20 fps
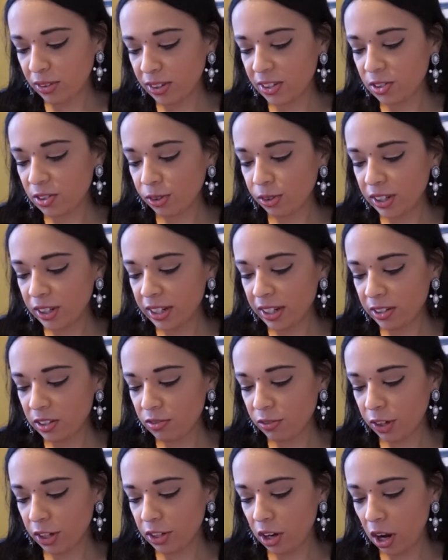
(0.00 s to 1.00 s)
this retails
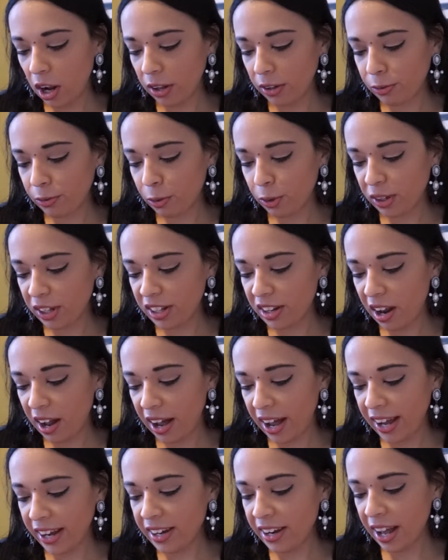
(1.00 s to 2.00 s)
for
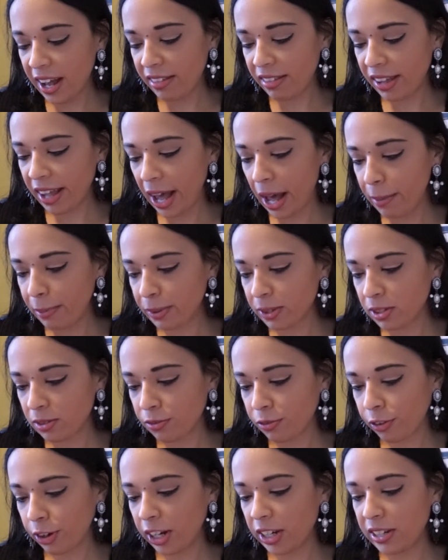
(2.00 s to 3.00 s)
$1.49, and the app is a
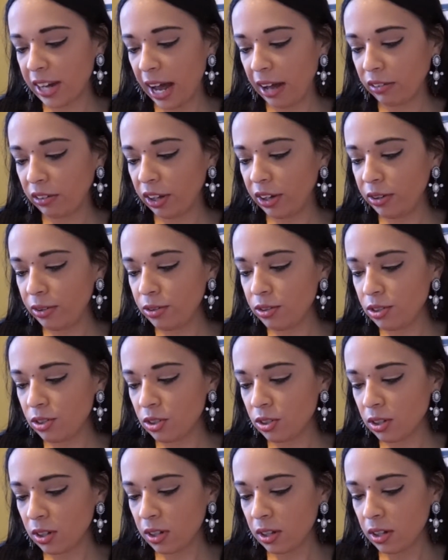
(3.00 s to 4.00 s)
free download.
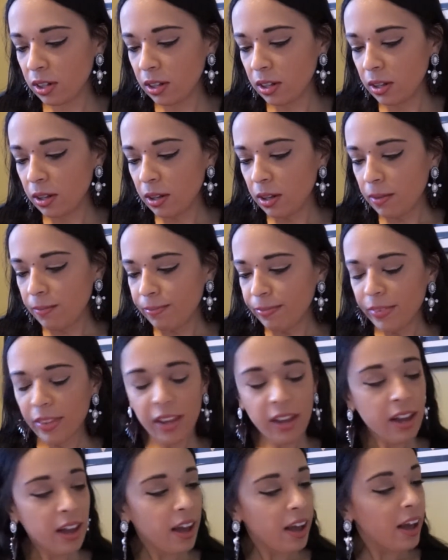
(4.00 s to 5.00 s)

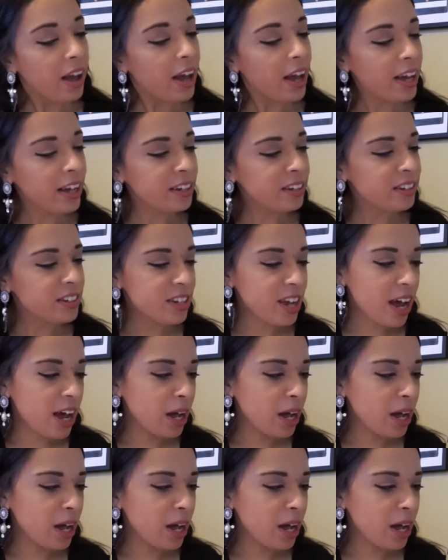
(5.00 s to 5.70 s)
And